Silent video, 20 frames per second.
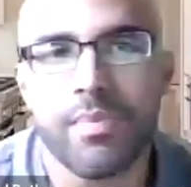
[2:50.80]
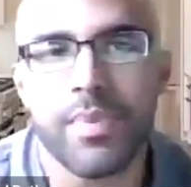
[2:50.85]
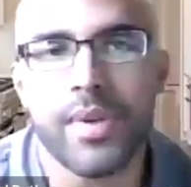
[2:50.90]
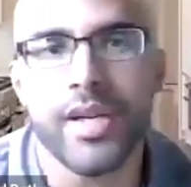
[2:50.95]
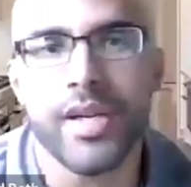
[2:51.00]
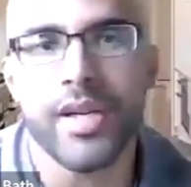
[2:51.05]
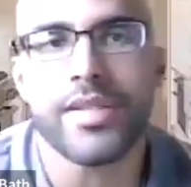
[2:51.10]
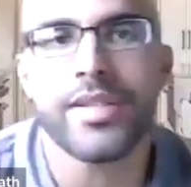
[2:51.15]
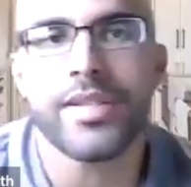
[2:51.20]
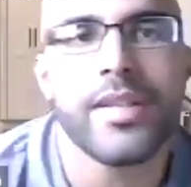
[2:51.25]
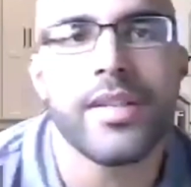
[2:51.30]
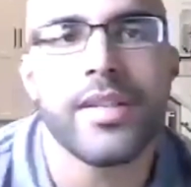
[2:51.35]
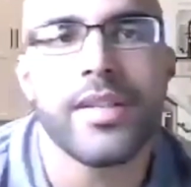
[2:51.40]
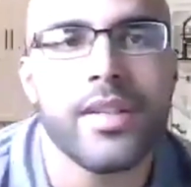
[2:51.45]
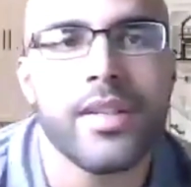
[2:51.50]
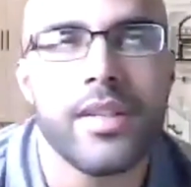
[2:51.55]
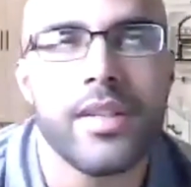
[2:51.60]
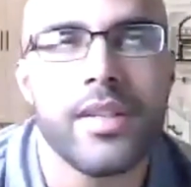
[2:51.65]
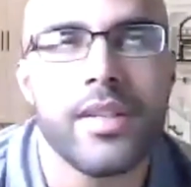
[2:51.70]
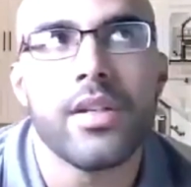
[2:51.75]
but
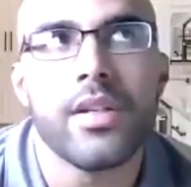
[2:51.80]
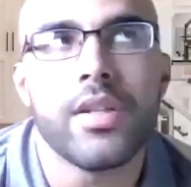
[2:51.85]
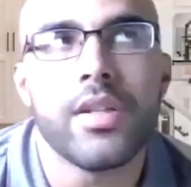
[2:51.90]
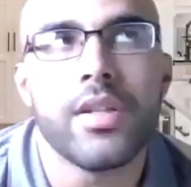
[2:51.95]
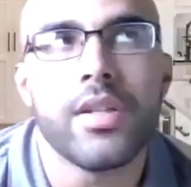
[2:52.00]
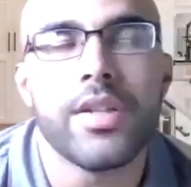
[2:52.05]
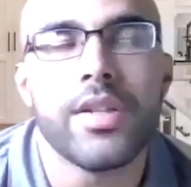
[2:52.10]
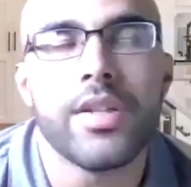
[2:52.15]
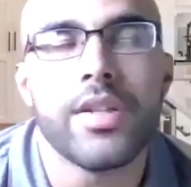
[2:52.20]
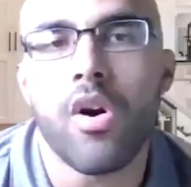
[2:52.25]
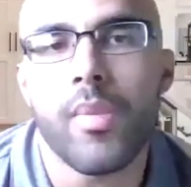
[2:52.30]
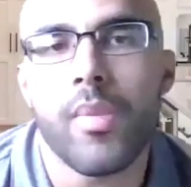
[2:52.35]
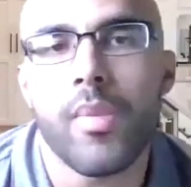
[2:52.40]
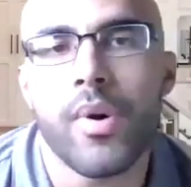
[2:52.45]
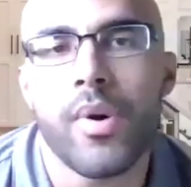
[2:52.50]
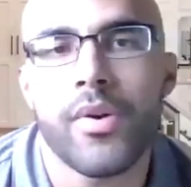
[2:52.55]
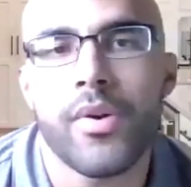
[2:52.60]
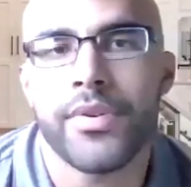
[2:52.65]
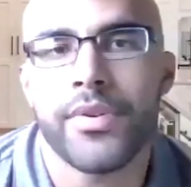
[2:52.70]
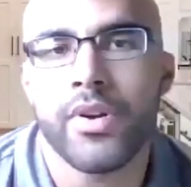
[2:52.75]
the
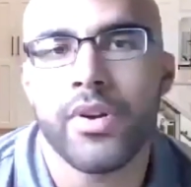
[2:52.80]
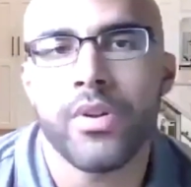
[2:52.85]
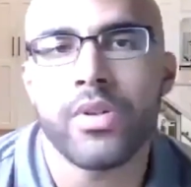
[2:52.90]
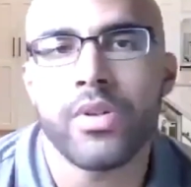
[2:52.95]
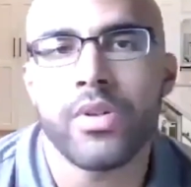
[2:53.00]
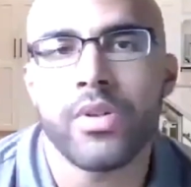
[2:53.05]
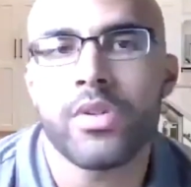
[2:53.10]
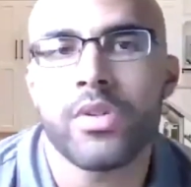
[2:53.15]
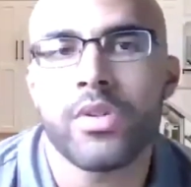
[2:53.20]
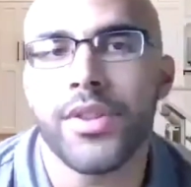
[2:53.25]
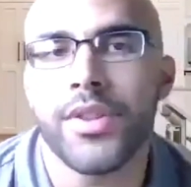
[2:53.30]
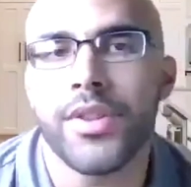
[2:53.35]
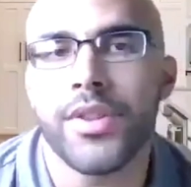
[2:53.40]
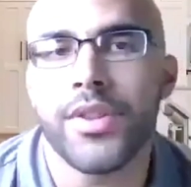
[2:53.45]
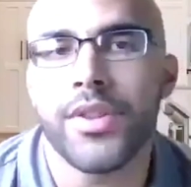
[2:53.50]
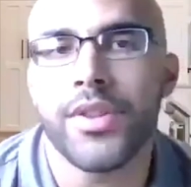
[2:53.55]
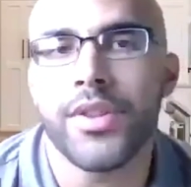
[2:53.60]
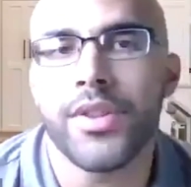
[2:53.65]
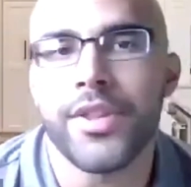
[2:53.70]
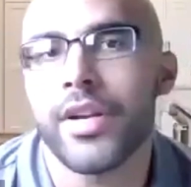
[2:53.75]
homeowner knows what
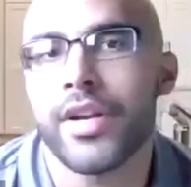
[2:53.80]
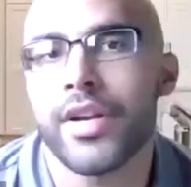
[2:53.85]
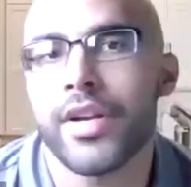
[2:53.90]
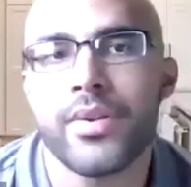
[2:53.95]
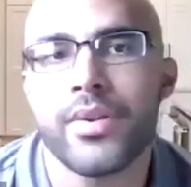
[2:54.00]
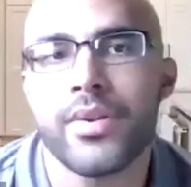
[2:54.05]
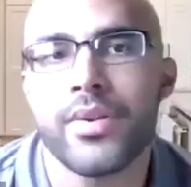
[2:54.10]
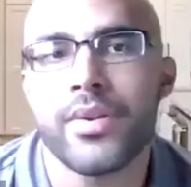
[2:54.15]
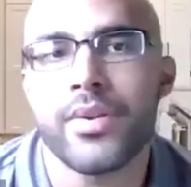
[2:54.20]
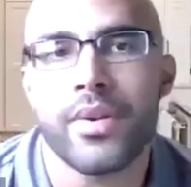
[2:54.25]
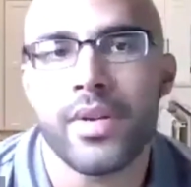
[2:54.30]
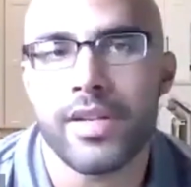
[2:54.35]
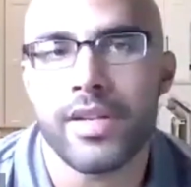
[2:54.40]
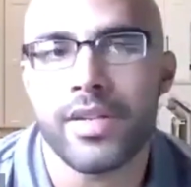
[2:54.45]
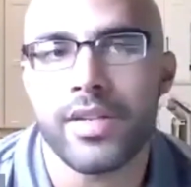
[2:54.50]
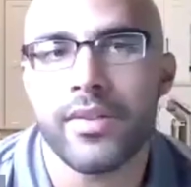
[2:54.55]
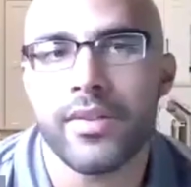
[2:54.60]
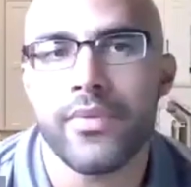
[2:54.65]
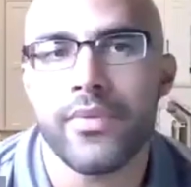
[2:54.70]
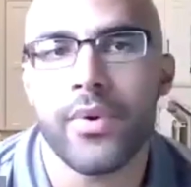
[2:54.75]
they're going to use their
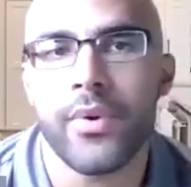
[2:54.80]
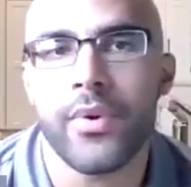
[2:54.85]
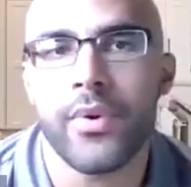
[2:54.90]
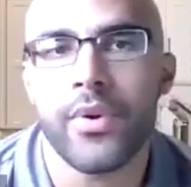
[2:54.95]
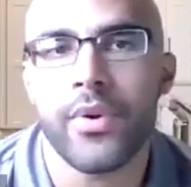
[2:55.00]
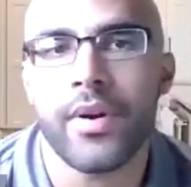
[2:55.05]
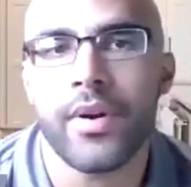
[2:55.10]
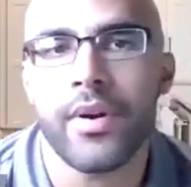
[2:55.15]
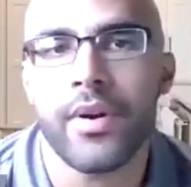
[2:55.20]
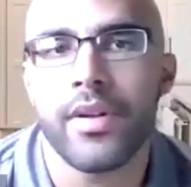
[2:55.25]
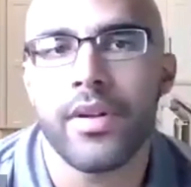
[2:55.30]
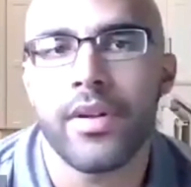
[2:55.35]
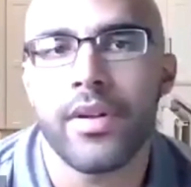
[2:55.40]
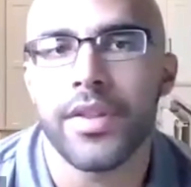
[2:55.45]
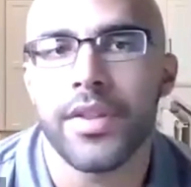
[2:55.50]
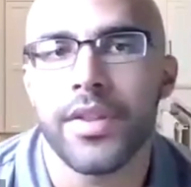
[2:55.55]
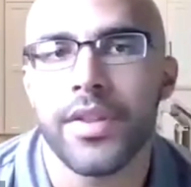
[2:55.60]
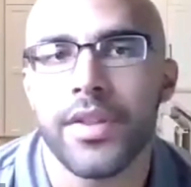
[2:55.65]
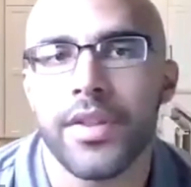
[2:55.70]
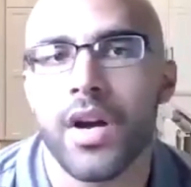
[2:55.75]
kitchen for.
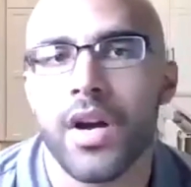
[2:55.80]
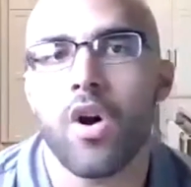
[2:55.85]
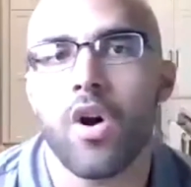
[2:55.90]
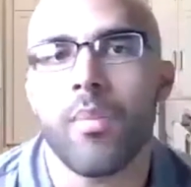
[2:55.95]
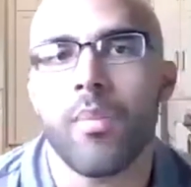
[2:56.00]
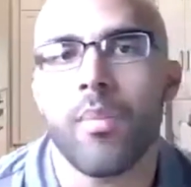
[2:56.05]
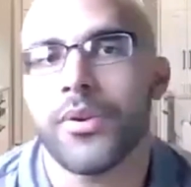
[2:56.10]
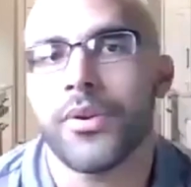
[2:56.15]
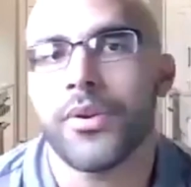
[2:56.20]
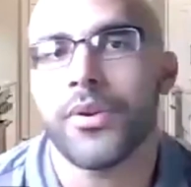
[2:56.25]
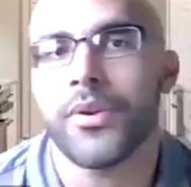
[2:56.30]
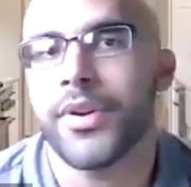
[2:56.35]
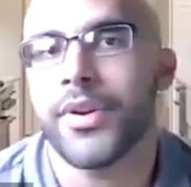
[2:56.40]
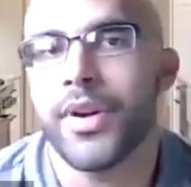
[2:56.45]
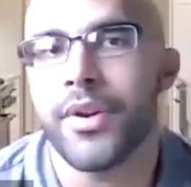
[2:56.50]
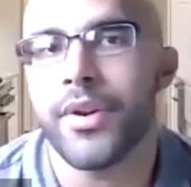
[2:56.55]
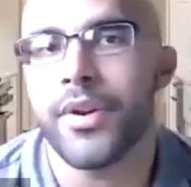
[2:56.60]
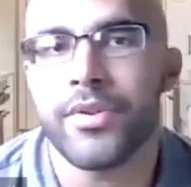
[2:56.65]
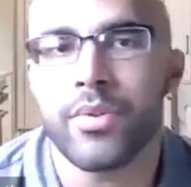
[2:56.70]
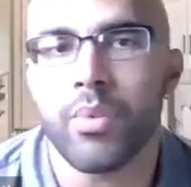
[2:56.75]
The homeowner
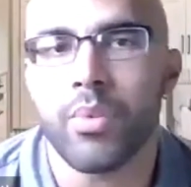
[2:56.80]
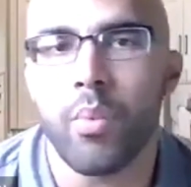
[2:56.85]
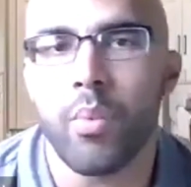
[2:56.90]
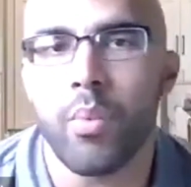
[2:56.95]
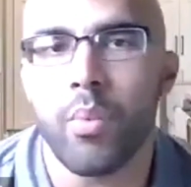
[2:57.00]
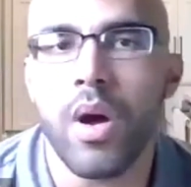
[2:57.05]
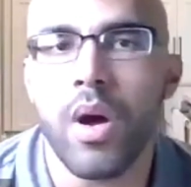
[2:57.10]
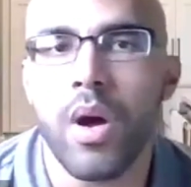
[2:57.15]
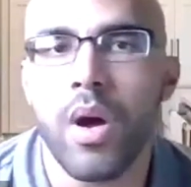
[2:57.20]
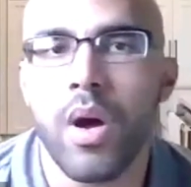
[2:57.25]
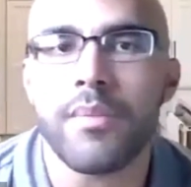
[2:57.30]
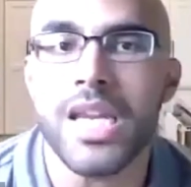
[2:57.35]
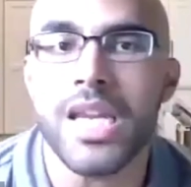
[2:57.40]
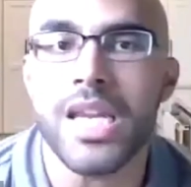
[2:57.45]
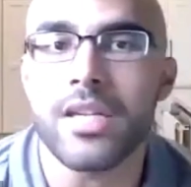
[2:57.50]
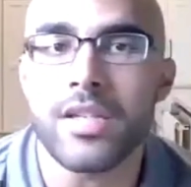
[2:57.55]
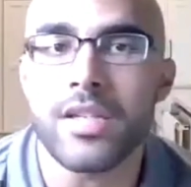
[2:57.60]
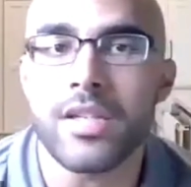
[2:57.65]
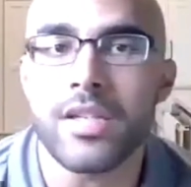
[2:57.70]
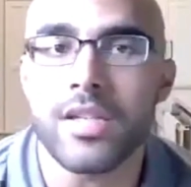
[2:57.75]
knows what
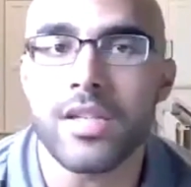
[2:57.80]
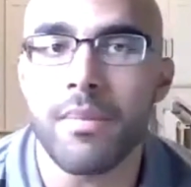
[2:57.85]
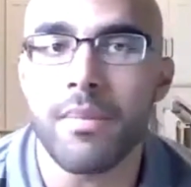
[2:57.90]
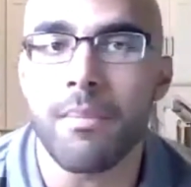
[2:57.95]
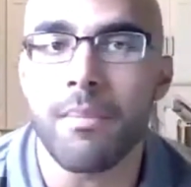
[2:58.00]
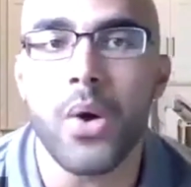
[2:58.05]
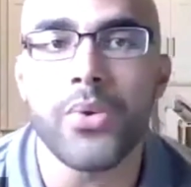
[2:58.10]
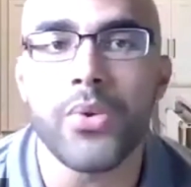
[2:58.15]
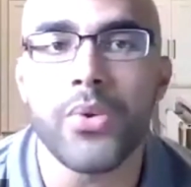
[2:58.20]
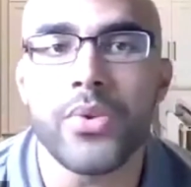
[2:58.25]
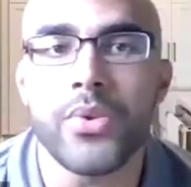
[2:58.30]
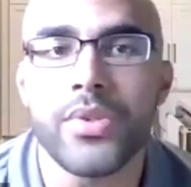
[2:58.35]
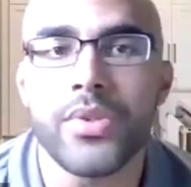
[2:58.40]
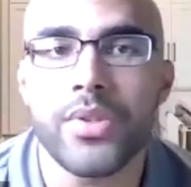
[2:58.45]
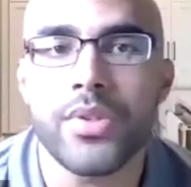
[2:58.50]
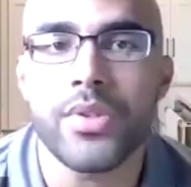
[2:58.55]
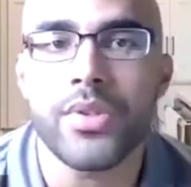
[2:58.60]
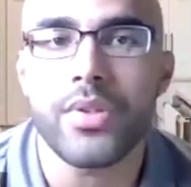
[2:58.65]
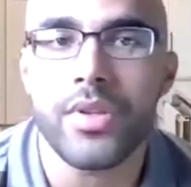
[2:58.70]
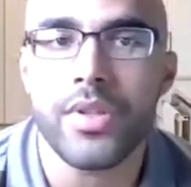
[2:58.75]
means the
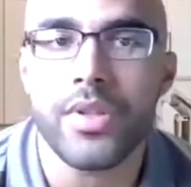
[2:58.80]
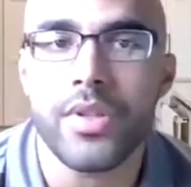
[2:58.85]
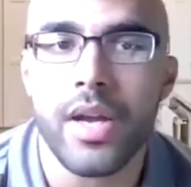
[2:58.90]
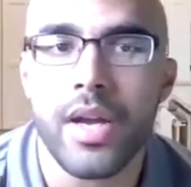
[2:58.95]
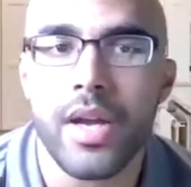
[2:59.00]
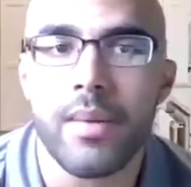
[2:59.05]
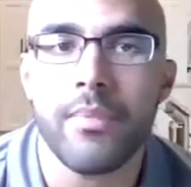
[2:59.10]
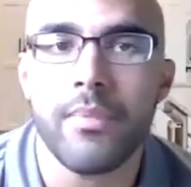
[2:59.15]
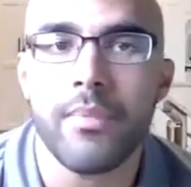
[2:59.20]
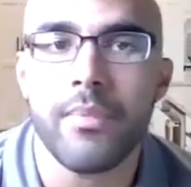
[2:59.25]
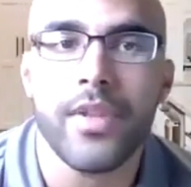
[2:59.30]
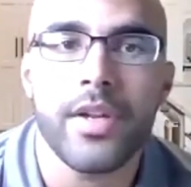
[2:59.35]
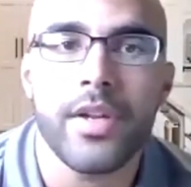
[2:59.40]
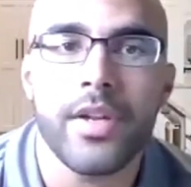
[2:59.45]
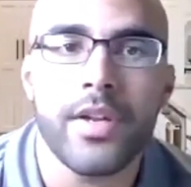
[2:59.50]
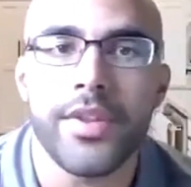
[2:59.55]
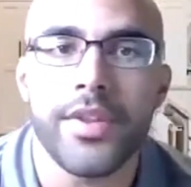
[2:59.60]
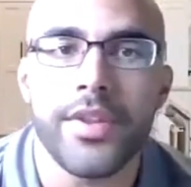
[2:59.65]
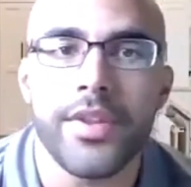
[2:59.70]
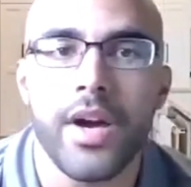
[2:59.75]
most to them.
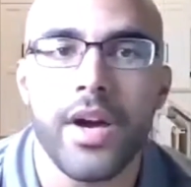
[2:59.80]
The